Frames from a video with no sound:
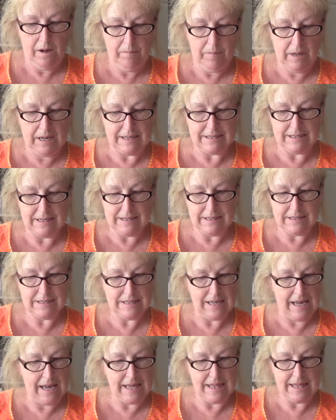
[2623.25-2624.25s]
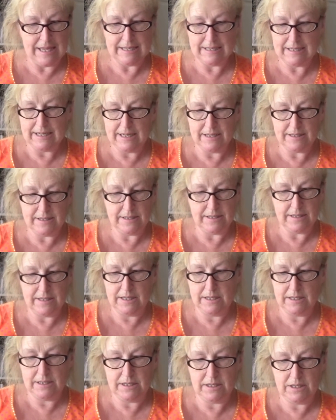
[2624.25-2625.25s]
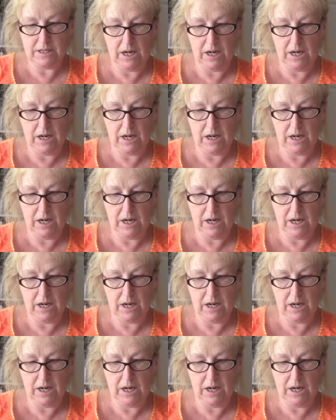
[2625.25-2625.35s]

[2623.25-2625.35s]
Because as I say, this is